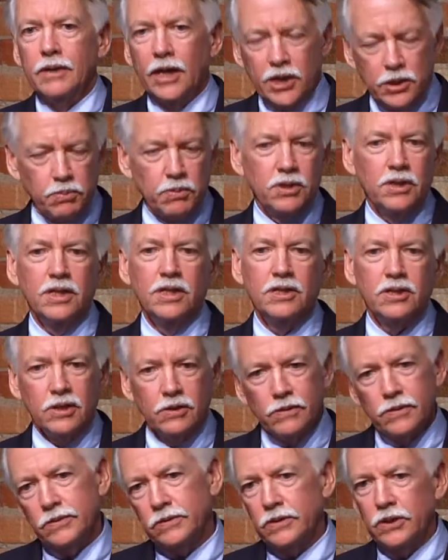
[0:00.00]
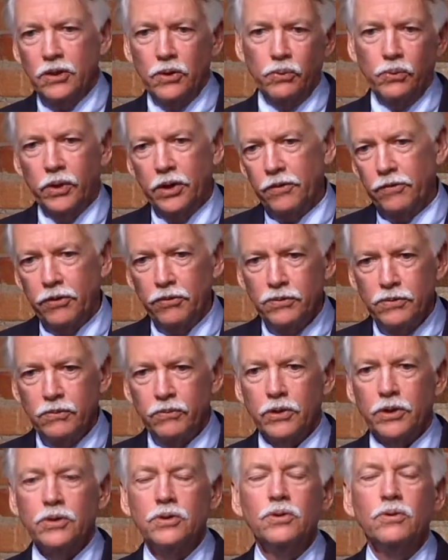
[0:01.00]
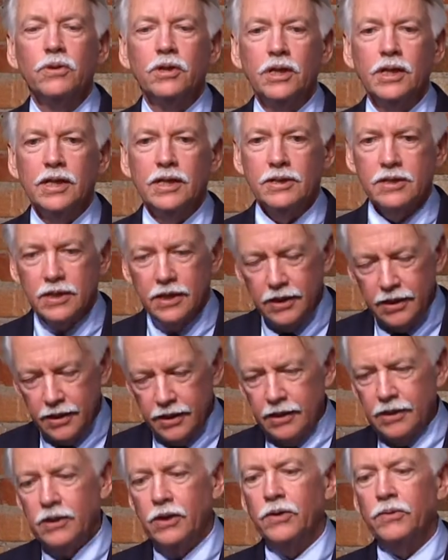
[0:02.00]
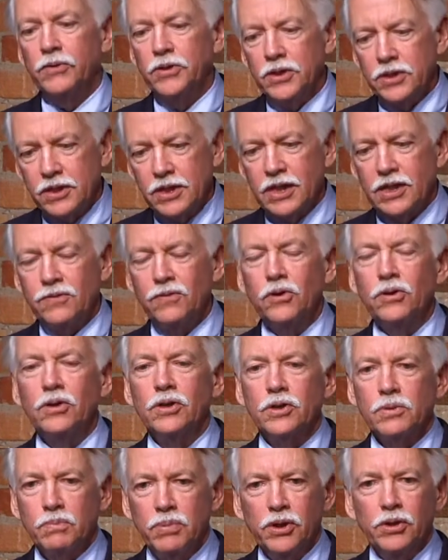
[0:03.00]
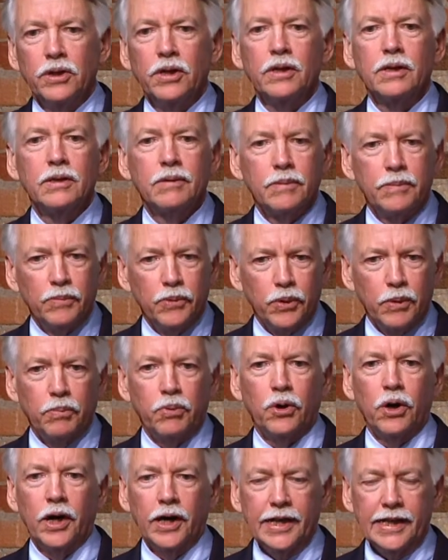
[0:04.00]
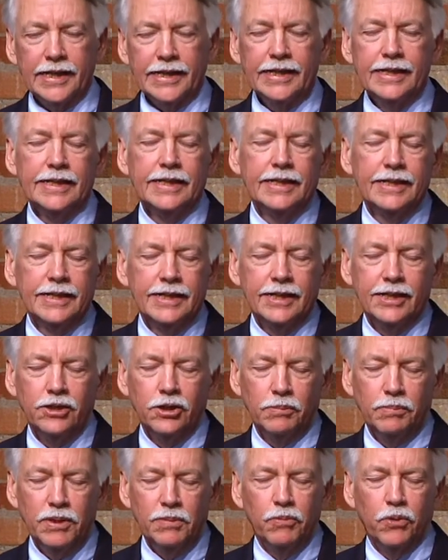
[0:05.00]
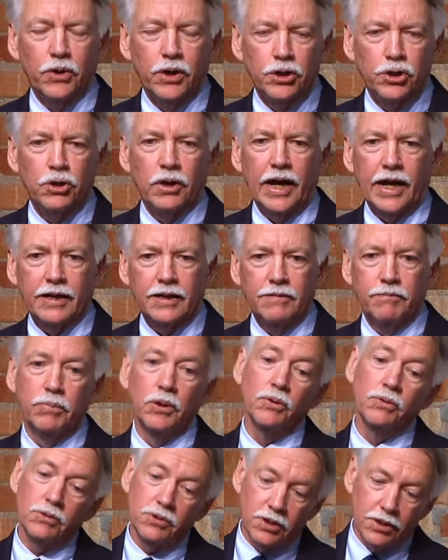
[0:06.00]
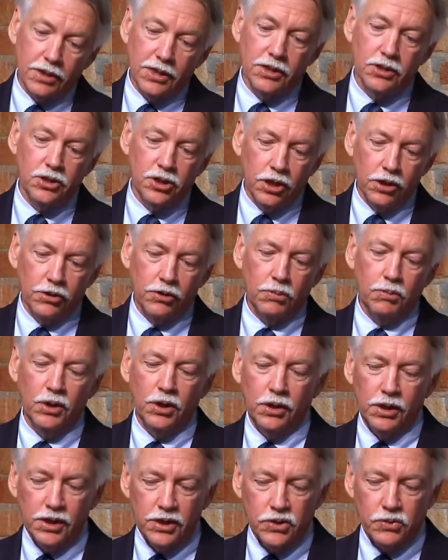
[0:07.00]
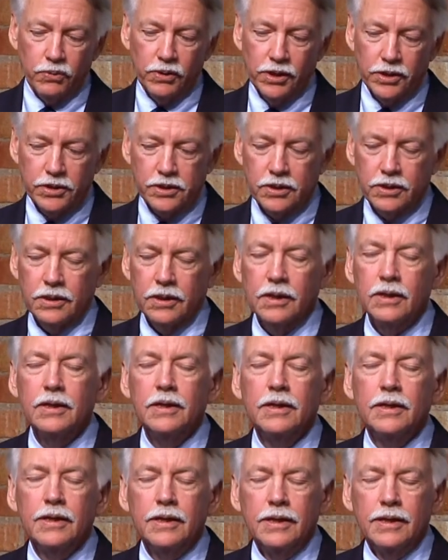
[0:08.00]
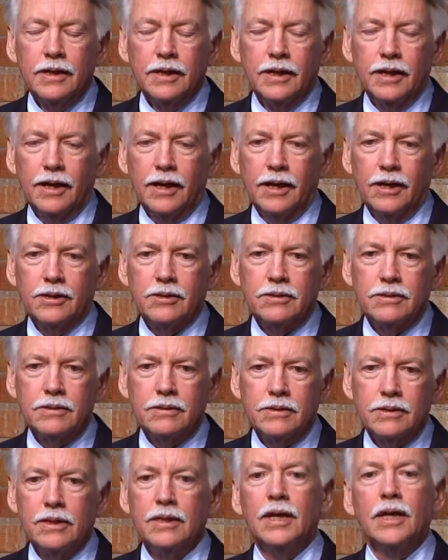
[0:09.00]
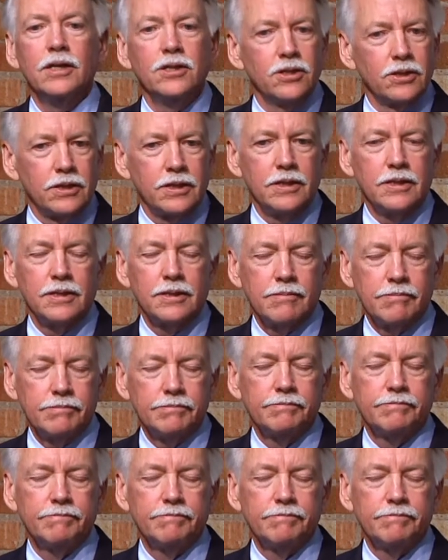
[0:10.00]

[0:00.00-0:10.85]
expertise in you know, one, or one or two things. Over this next few years, build it more broadly and you'll be more attractive both to the NGO community as well as to the, uh, to the agencies.